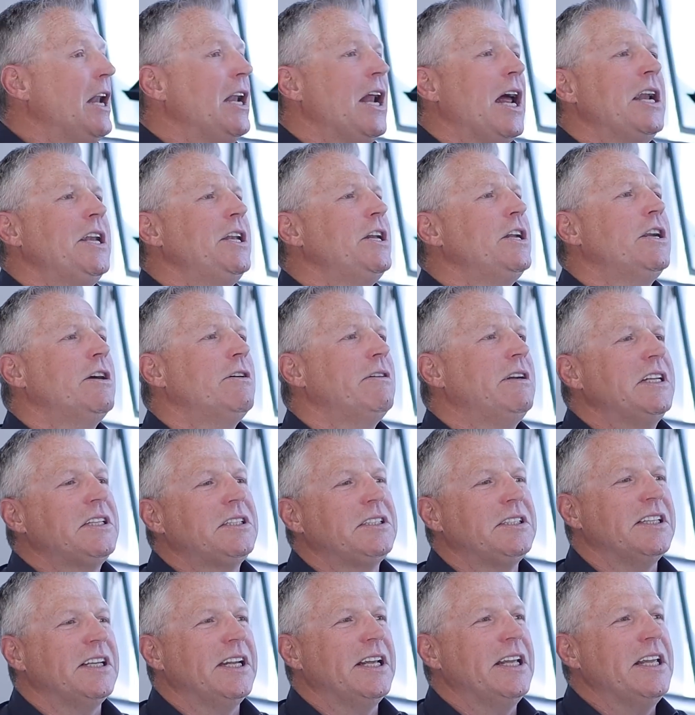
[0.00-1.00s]
and
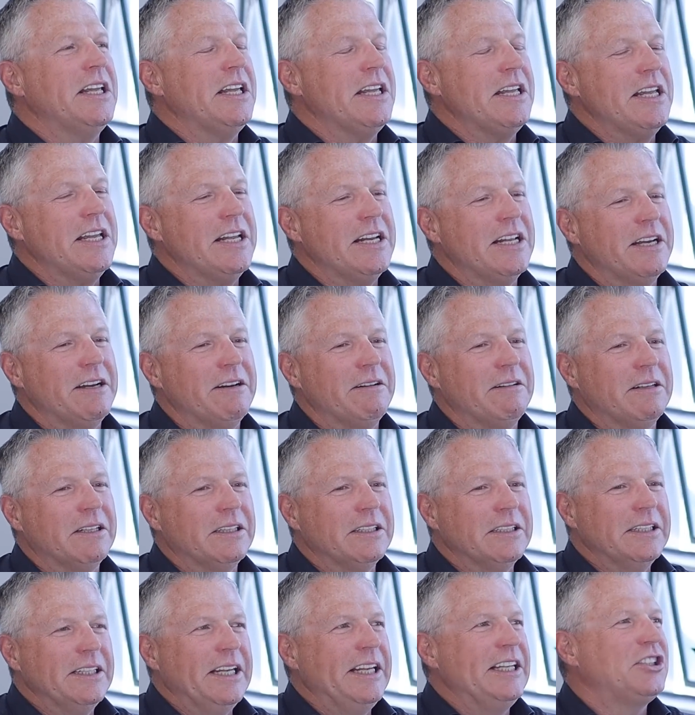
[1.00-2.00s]
listen,
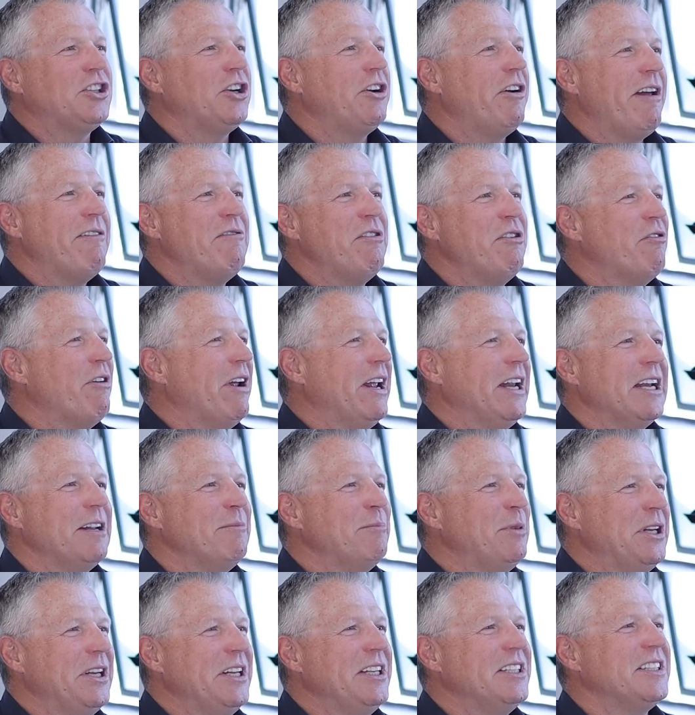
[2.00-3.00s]
he's got every right. I
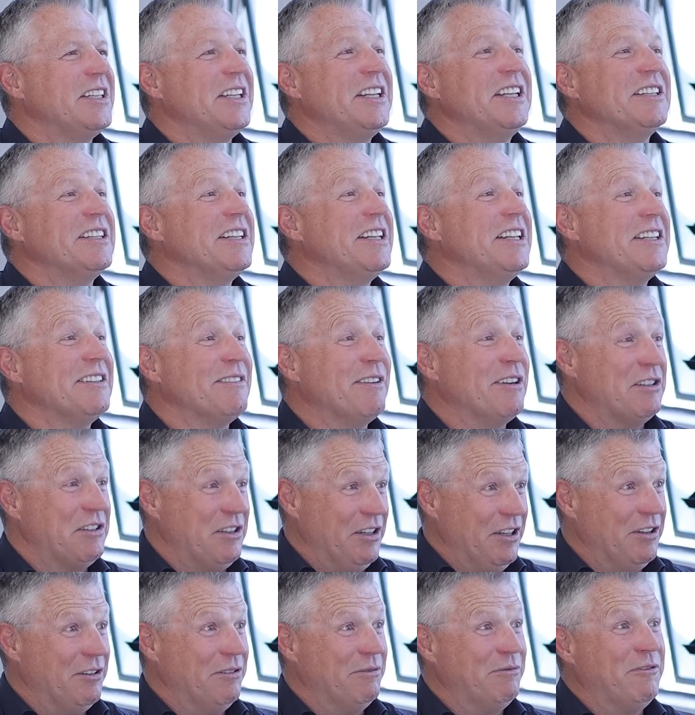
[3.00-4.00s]
mean,
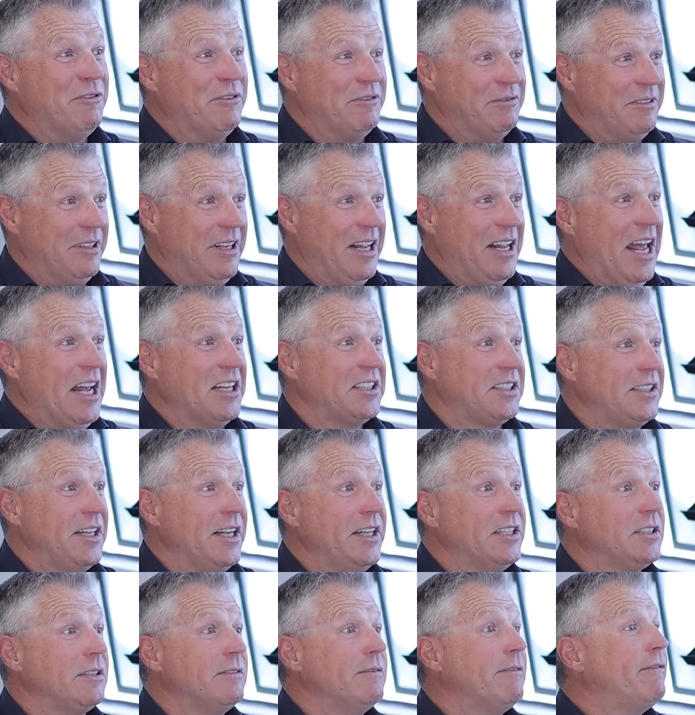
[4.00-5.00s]

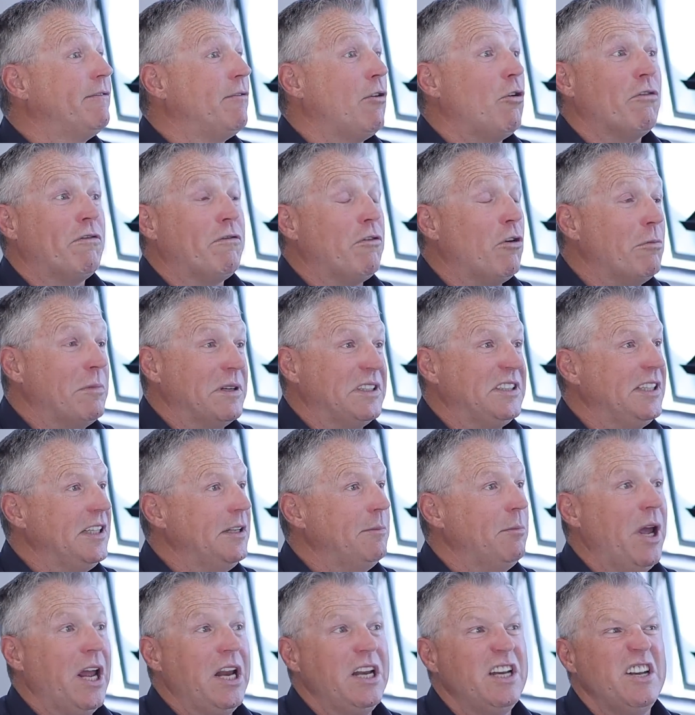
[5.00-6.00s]
Esterhuizen, a former
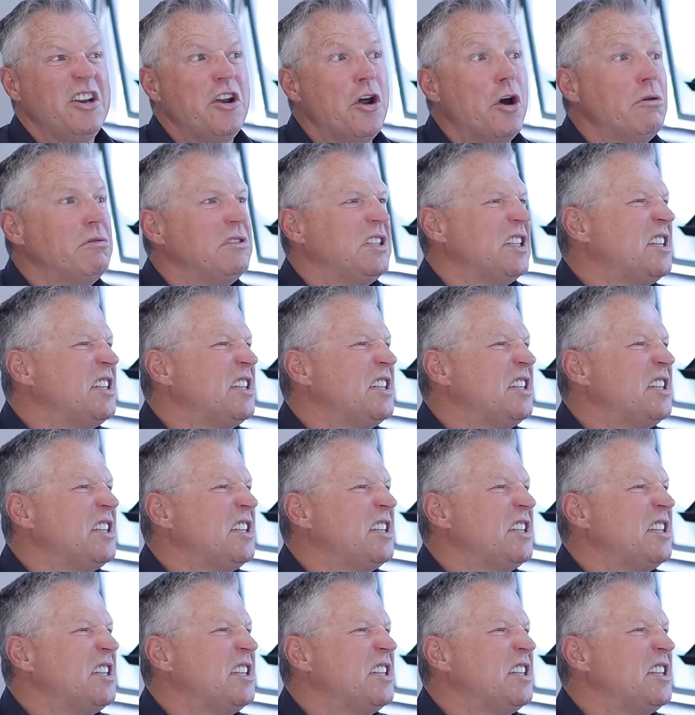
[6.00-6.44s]
teammate, knows